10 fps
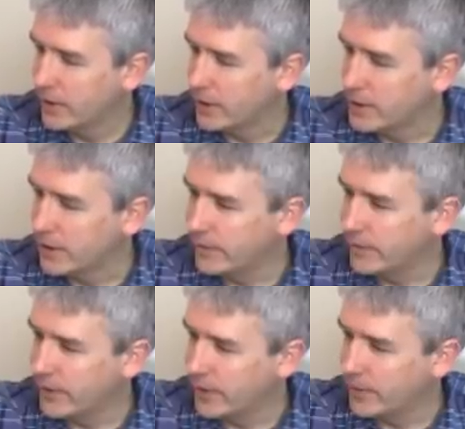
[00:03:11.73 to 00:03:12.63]
Instead of a
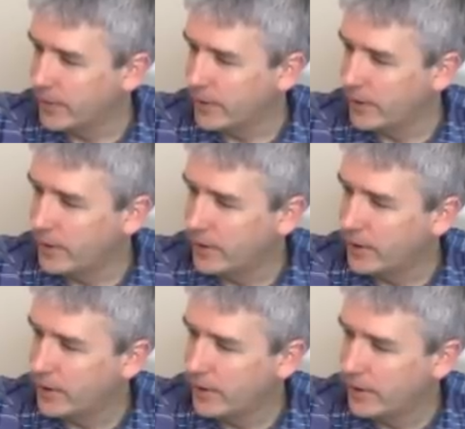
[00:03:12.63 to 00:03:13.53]
variable
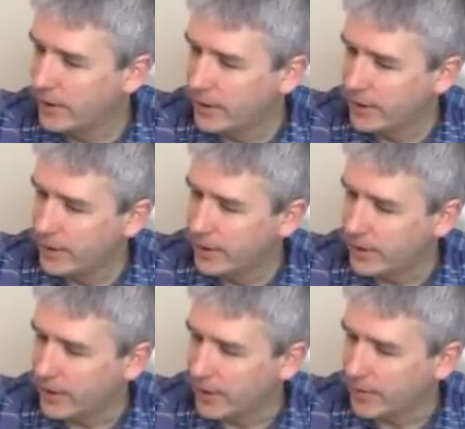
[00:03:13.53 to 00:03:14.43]

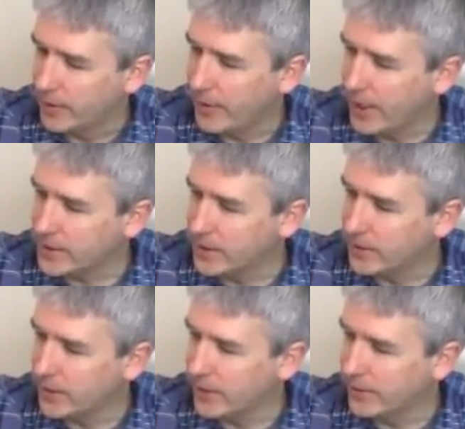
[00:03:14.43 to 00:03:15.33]
capacitor,
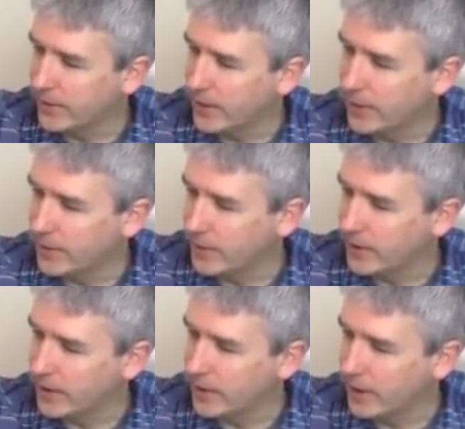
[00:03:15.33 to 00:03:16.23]
we have a variable
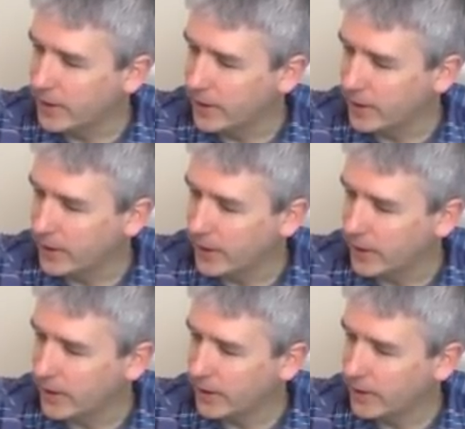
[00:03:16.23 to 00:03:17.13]
inductor here,